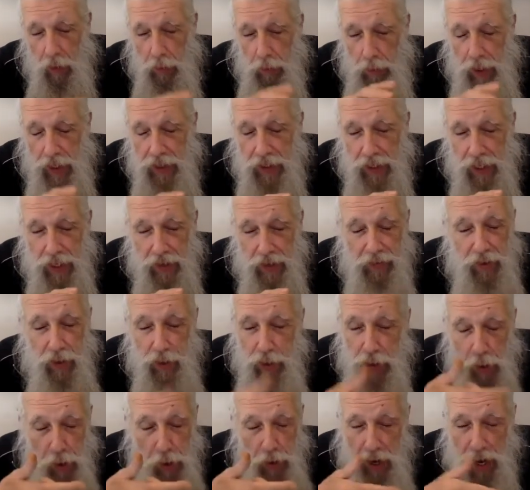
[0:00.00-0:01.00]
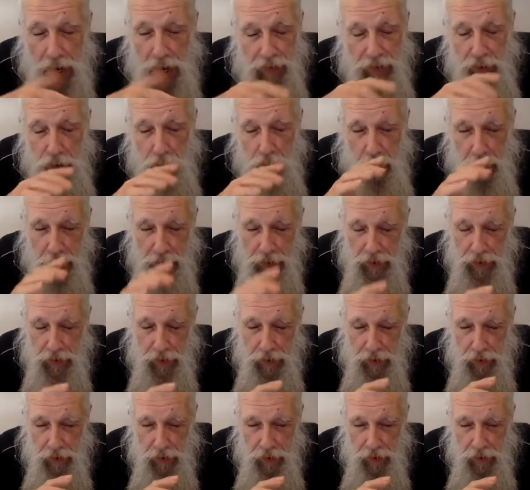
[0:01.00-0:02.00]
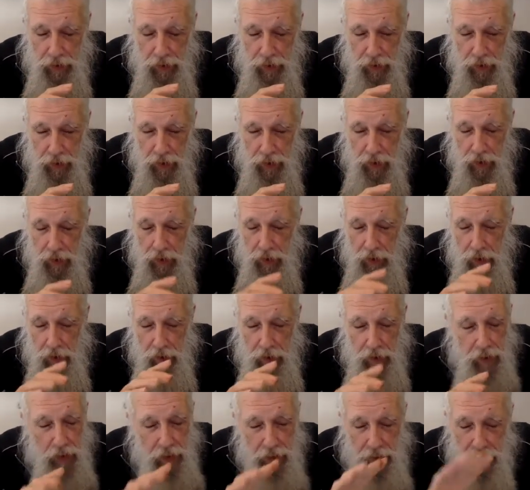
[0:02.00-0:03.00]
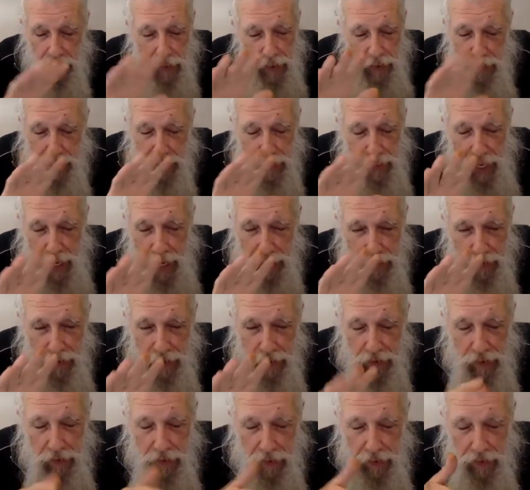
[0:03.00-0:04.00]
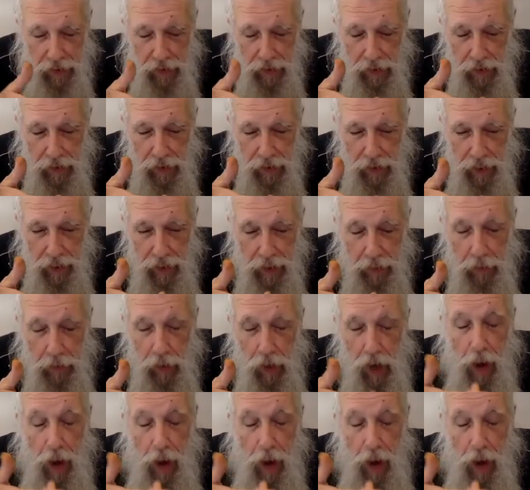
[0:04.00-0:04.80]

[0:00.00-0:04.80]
But if you don't have a question, that's not it.